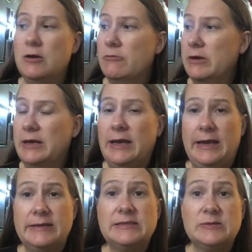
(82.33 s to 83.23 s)
We're going to
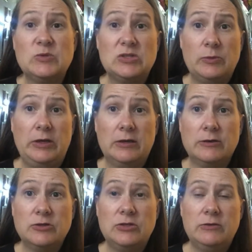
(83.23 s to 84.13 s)
add some
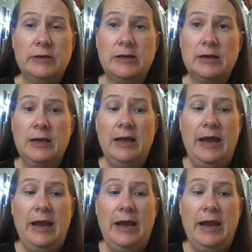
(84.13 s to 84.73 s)
sweetener to it,